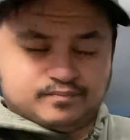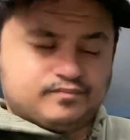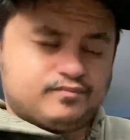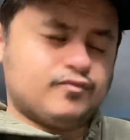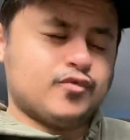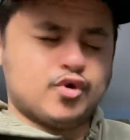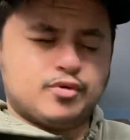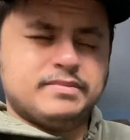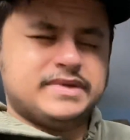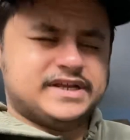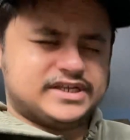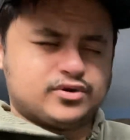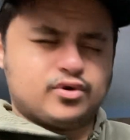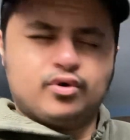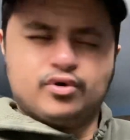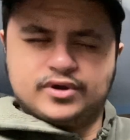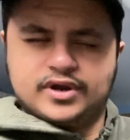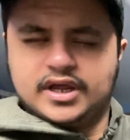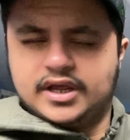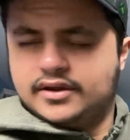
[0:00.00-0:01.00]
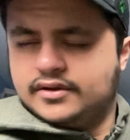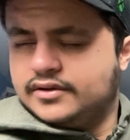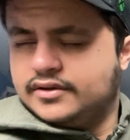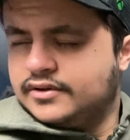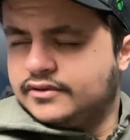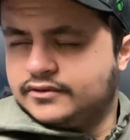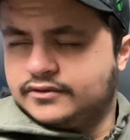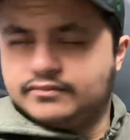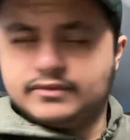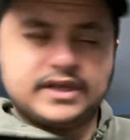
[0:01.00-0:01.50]
we'll miss Corne,
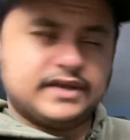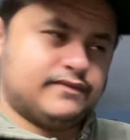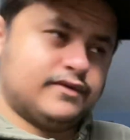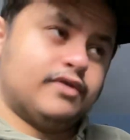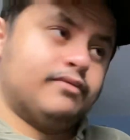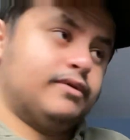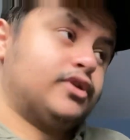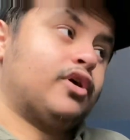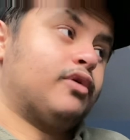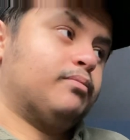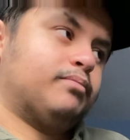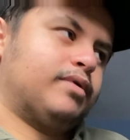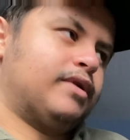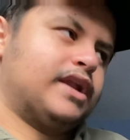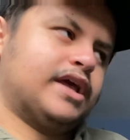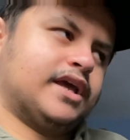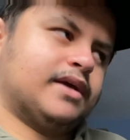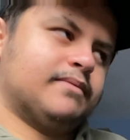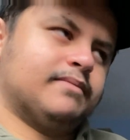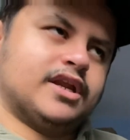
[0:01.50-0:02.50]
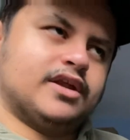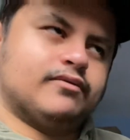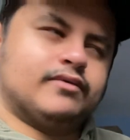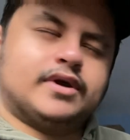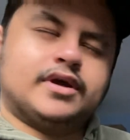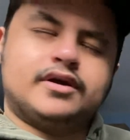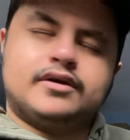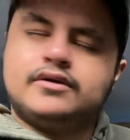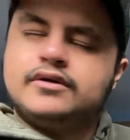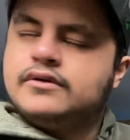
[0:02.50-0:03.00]
even though we don't play him
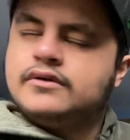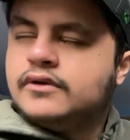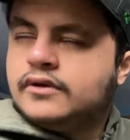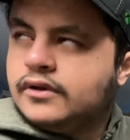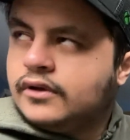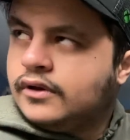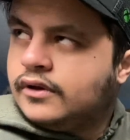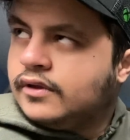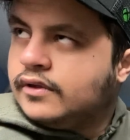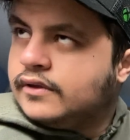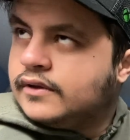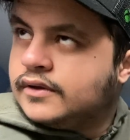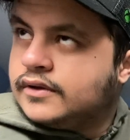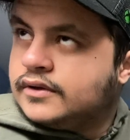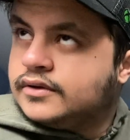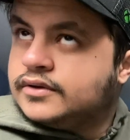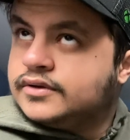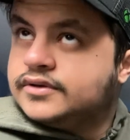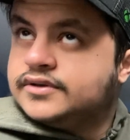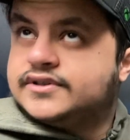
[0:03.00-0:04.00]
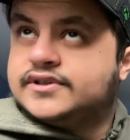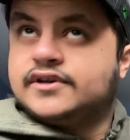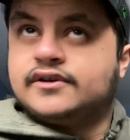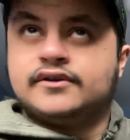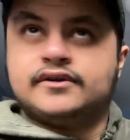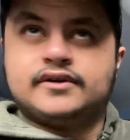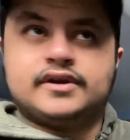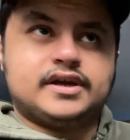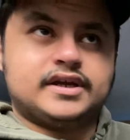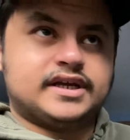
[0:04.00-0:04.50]
anyway.
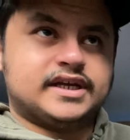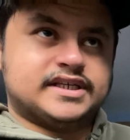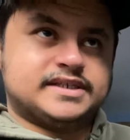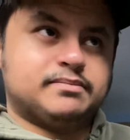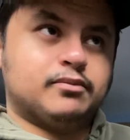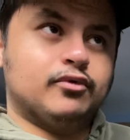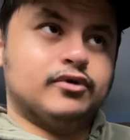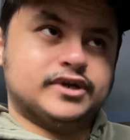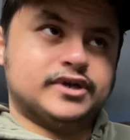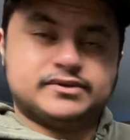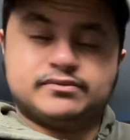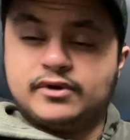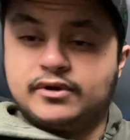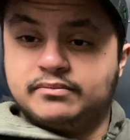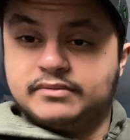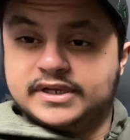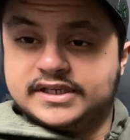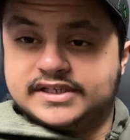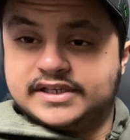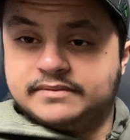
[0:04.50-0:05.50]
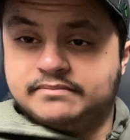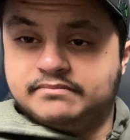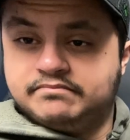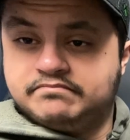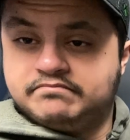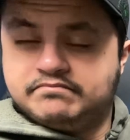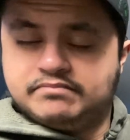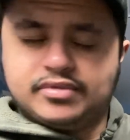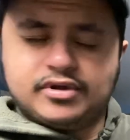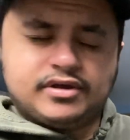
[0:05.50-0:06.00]
So I guess Moyes won't miss him.
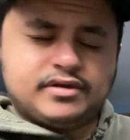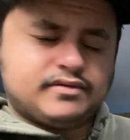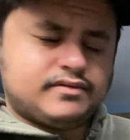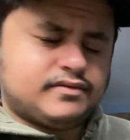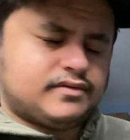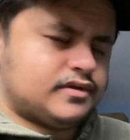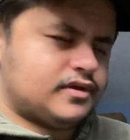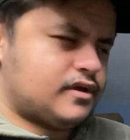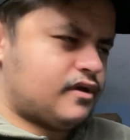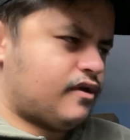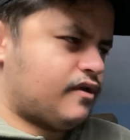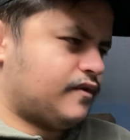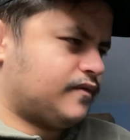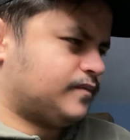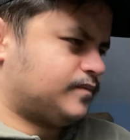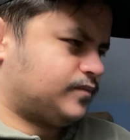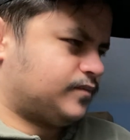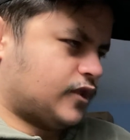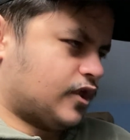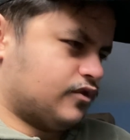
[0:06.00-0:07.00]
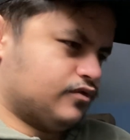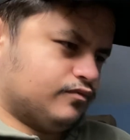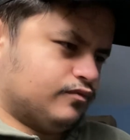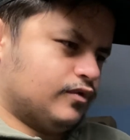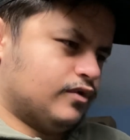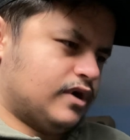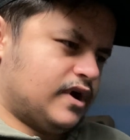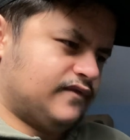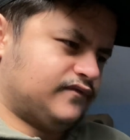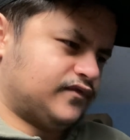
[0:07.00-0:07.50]
But
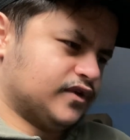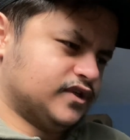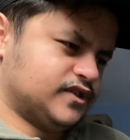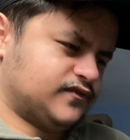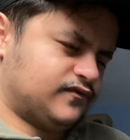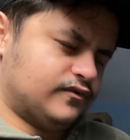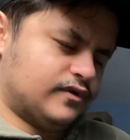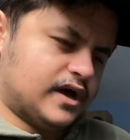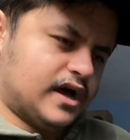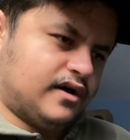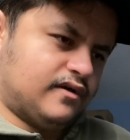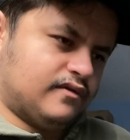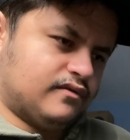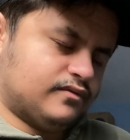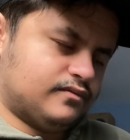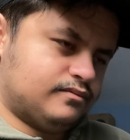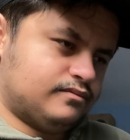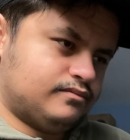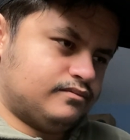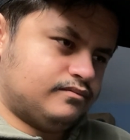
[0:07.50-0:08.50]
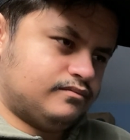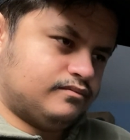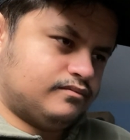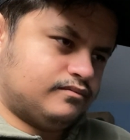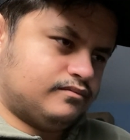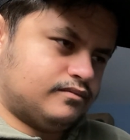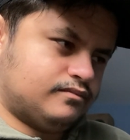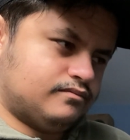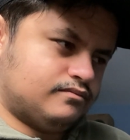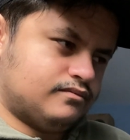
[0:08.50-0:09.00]
we'll have those four out
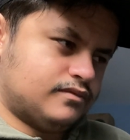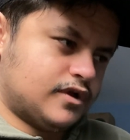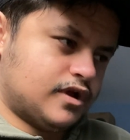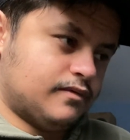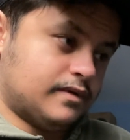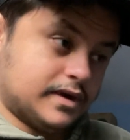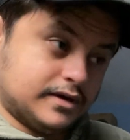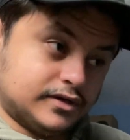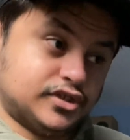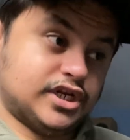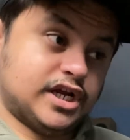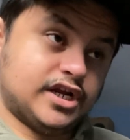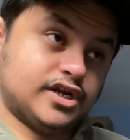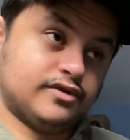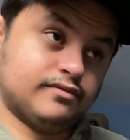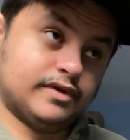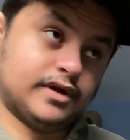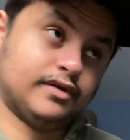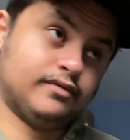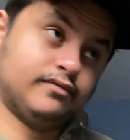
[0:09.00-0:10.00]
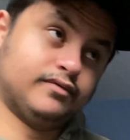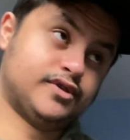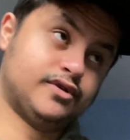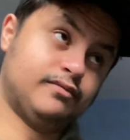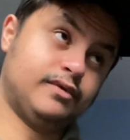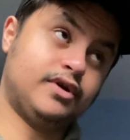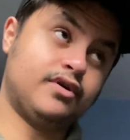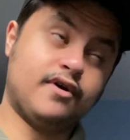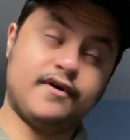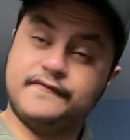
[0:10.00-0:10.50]
around January. So
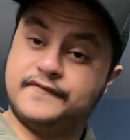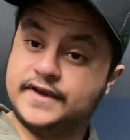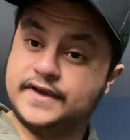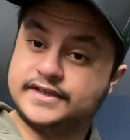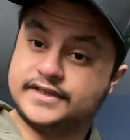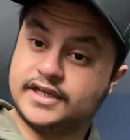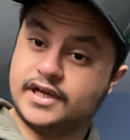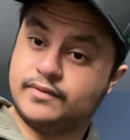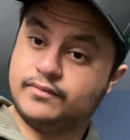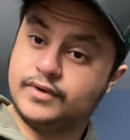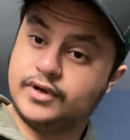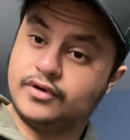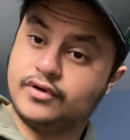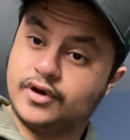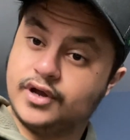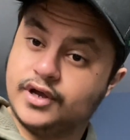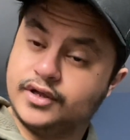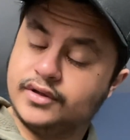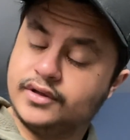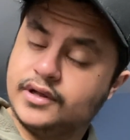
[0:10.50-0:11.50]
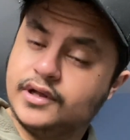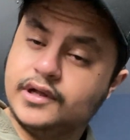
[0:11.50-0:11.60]
we've got to fix that. We've got to...